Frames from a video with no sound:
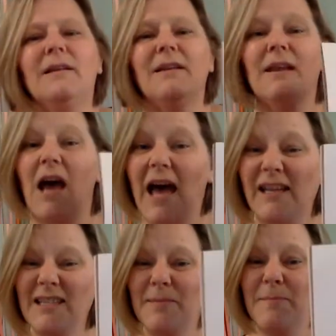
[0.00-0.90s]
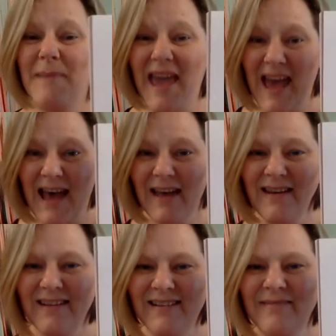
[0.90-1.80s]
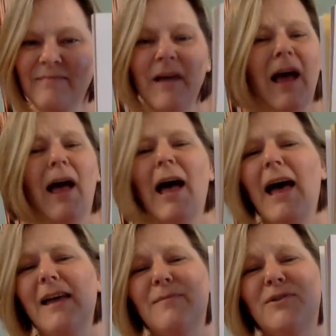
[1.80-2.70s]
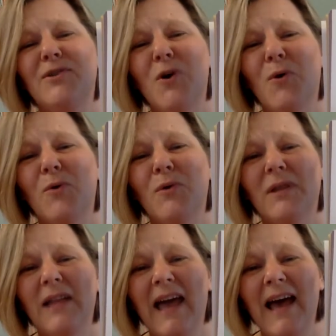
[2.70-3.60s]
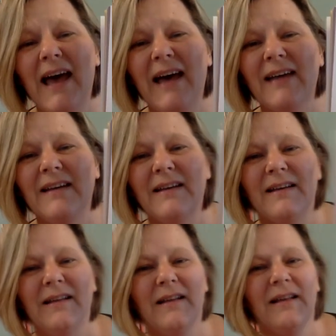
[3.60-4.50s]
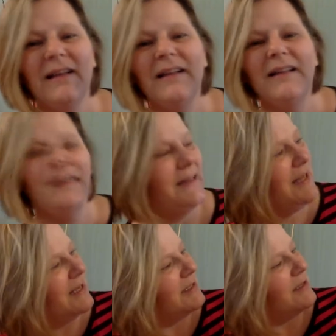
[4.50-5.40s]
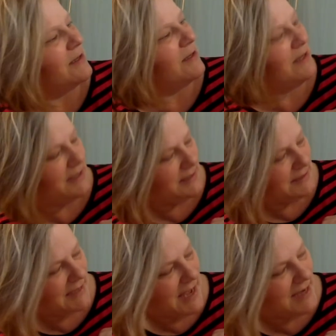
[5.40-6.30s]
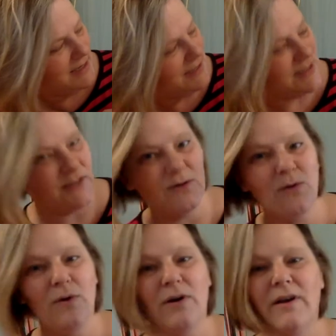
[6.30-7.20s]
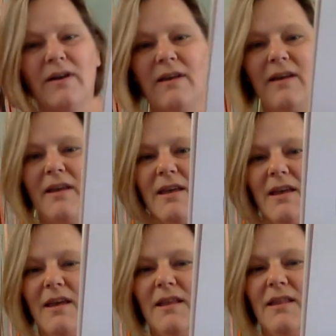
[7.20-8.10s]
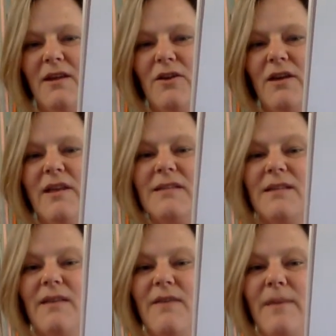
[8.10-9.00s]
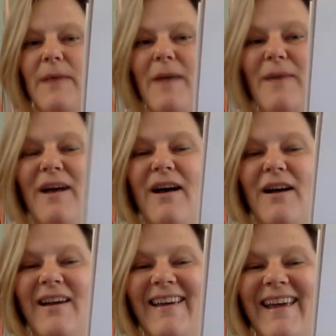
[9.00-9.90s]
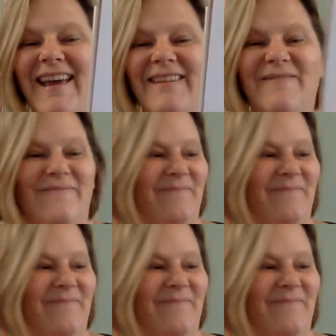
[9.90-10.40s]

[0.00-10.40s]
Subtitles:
Not mad. I'm so glad. Little dinosaur. And there he is giving Mom a hug again.